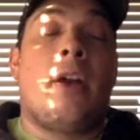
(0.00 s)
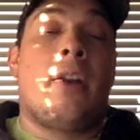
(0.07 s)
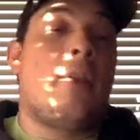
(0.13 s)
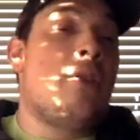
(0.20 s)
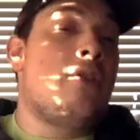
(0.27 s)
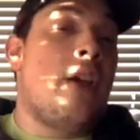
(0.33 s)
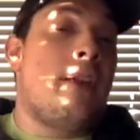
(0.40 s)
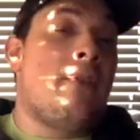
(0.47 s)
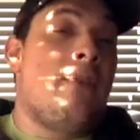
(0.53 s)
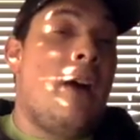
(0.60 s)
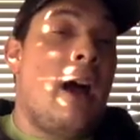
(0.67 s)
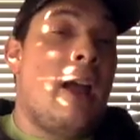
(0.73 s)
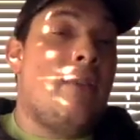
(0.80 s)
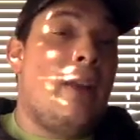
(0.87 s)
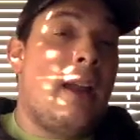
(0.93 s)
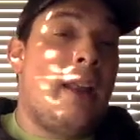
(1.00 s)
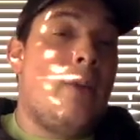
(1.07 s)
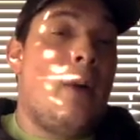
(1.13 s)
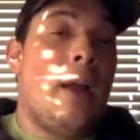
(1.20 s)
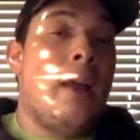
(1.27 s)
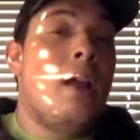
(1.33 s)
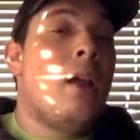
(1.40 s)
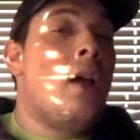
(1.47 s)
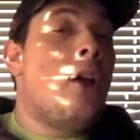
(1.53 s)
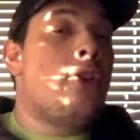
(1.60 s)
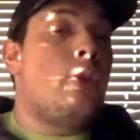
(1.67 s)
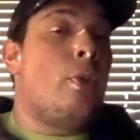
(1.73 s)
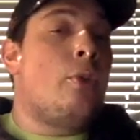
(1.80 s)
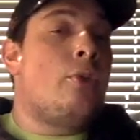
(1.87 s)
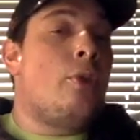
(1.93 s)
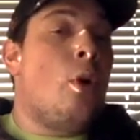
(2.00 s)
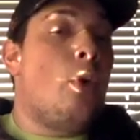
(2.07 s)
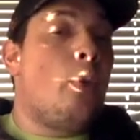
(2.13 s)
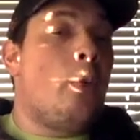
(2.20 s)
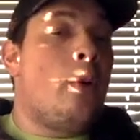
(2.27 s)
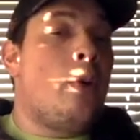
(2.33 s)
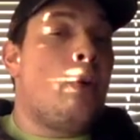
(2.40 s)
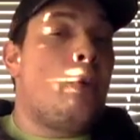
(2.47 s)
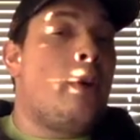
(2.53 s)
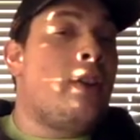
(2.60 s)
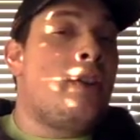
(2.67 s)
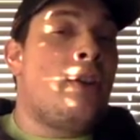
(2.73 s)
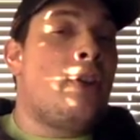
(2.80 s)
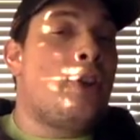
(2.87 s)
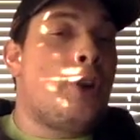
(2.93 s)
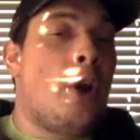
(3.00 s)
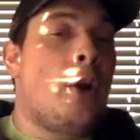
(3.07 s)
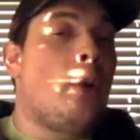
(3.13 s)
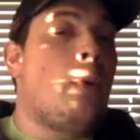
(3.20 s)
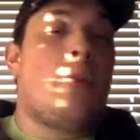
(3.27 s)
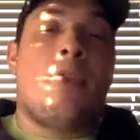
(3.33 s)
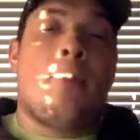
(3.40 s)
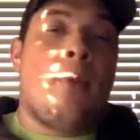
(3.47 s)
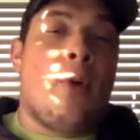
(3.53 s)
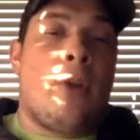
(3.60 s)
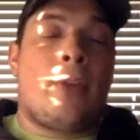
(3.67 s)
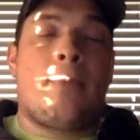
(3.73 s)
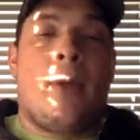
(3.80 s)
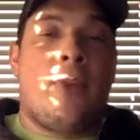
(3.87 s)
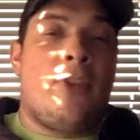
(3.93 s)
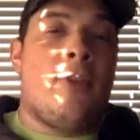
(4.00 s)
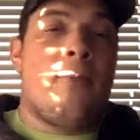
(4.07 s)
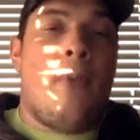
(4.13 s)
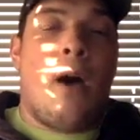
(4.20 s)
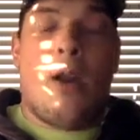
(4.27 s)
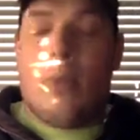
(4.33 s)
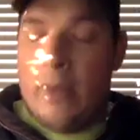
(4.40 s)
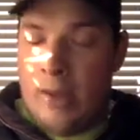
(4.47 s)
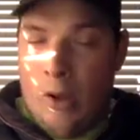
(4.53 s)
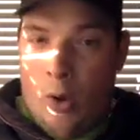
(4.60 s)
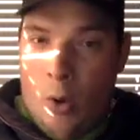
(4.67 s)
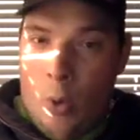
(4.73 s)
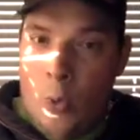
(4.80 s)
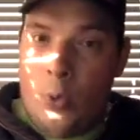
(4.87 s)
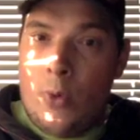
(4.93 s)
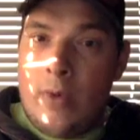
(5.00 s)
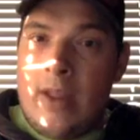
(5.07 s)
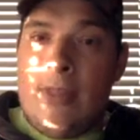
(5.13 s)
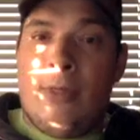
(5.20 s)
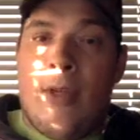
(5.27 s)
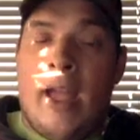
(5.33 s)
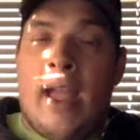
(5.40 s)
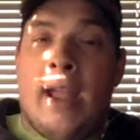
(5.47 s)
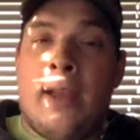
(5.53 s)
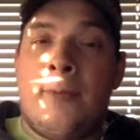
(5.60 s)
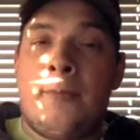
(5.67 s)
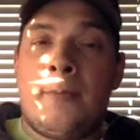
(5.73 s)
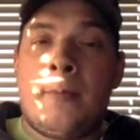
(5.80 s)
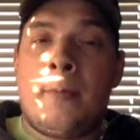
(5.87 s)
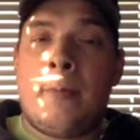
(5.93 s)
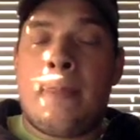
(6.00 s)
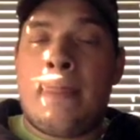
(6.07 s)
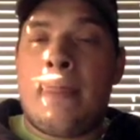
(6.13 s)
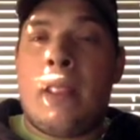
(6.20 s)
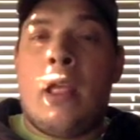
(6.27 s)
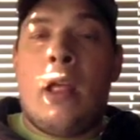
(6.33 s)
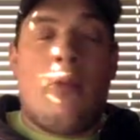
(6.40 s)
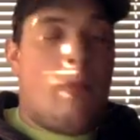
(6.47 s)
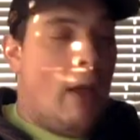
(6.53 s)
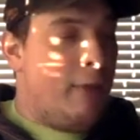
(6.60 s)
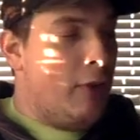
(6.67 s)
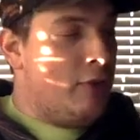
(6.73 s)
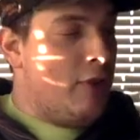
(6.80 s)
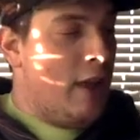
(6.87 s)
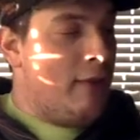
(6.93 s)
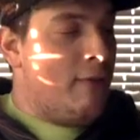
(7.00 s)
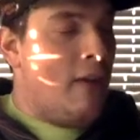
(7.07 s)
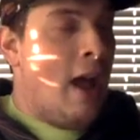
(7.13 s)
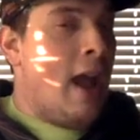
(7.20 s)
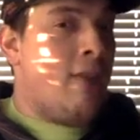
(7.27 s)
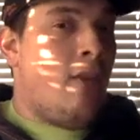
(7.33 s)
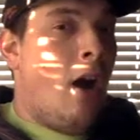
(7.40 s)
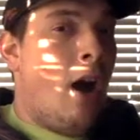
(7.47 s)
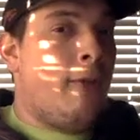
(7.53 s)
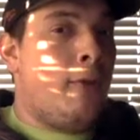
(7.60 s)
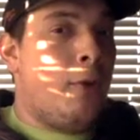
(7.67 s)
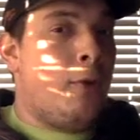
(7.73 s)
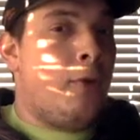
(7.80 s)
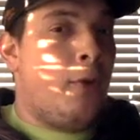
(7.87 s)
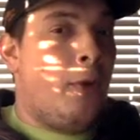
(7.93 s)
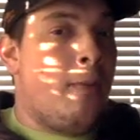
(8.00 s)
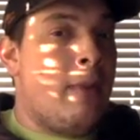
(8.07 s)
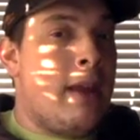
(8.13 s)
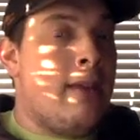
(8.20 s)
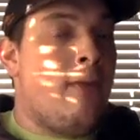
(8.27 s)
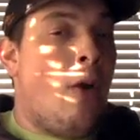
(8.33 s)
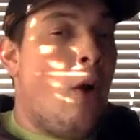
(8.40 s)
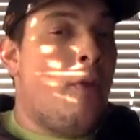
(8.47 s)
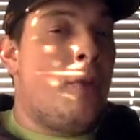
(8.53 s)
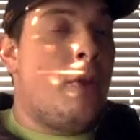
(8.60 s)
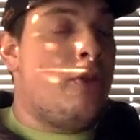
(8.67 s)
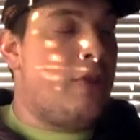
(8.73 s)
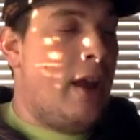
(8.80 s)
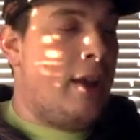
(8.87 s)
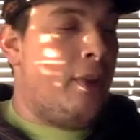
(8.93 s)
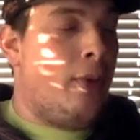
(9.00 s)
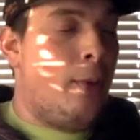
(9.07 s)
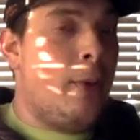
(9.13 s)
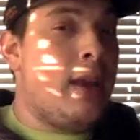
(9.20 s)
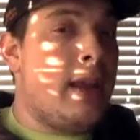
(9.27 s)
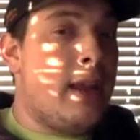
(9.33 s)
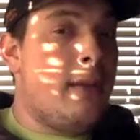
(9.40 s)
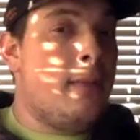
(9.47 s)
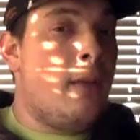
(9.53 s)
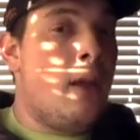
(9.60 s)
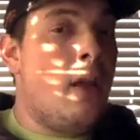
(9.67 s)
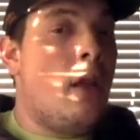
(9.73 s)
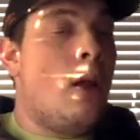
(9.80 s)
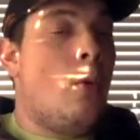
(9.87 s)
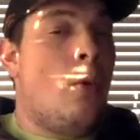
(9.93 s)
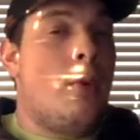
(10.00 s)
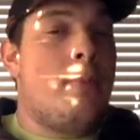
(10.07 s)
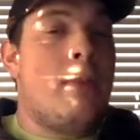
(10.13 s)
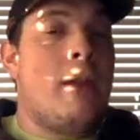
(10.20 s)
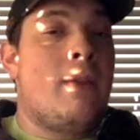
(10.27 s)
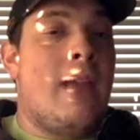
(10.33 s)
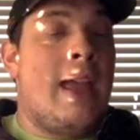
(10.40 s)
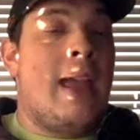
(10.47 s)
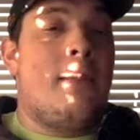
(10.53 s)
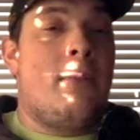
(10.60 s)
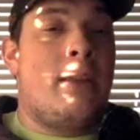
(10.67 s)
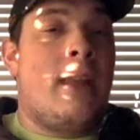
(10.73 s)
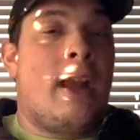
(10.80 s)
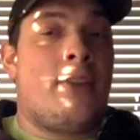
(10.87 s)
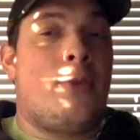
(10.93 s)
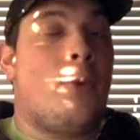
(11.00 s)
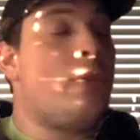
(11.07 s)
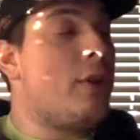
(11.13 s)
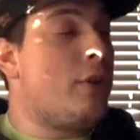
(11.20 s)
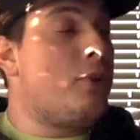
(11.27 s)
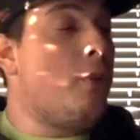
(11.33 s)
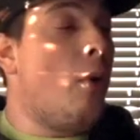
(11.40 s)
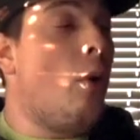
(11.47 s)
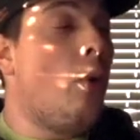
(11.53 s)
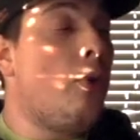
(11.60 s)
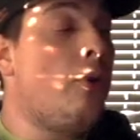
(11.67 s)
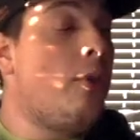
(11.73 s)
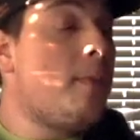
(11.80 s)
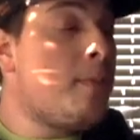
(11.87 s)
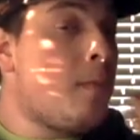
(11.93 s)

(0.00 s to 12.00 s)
to the Gen 5 anyway, so there's no real reason to start with the more expensive model. The only thing that the Gen 5 offers for me over the Gen 3 would be the ambidextrous controls.